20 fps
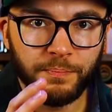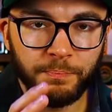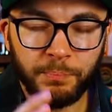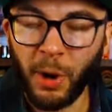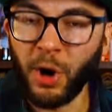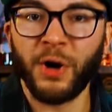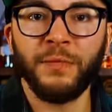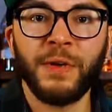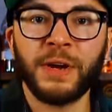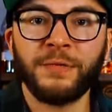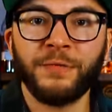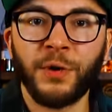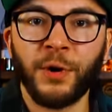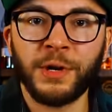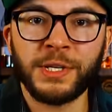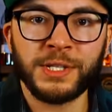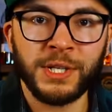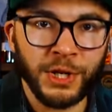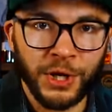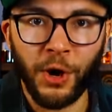Perfect for
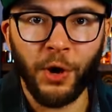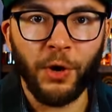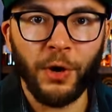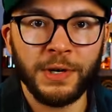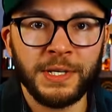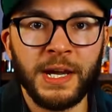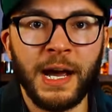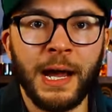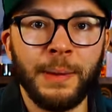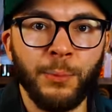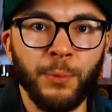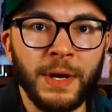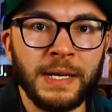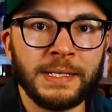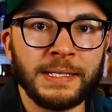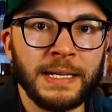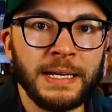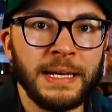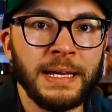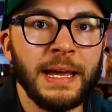a cigar type
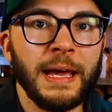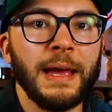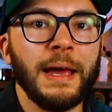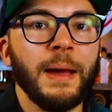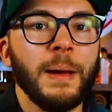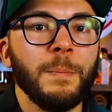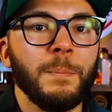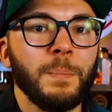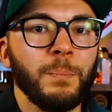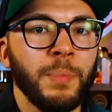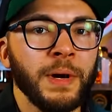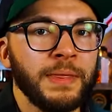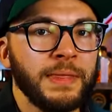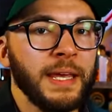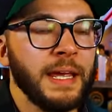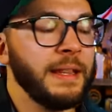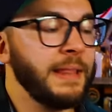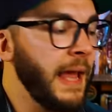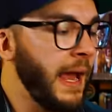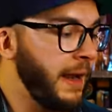whiskey, but
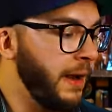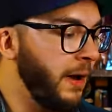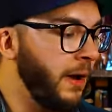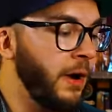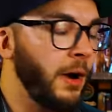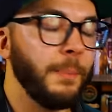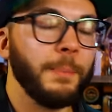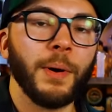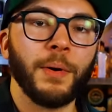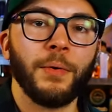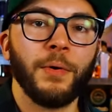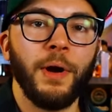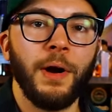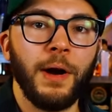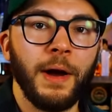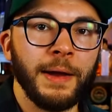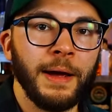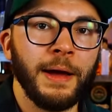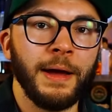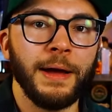then that
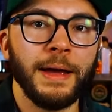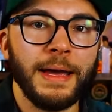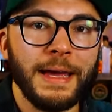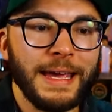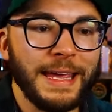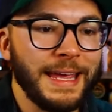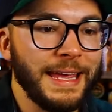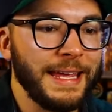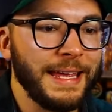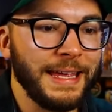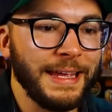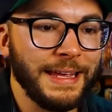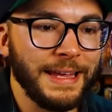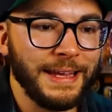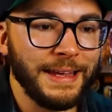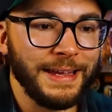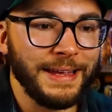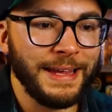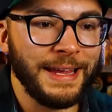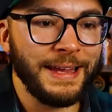Amburana
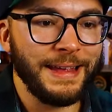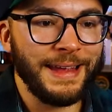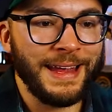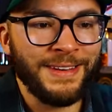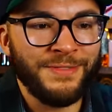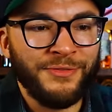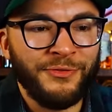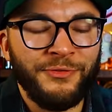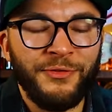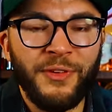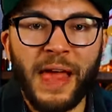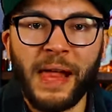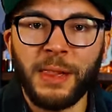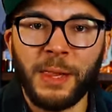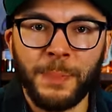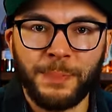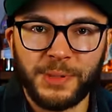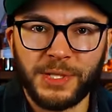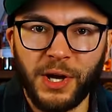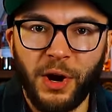
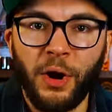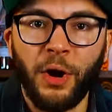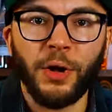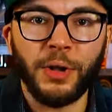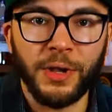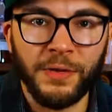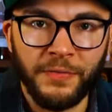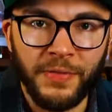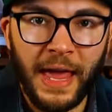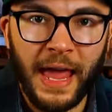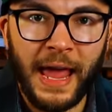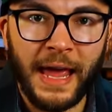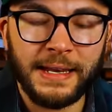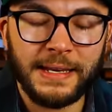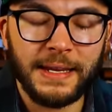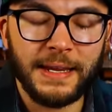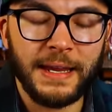envelops all of that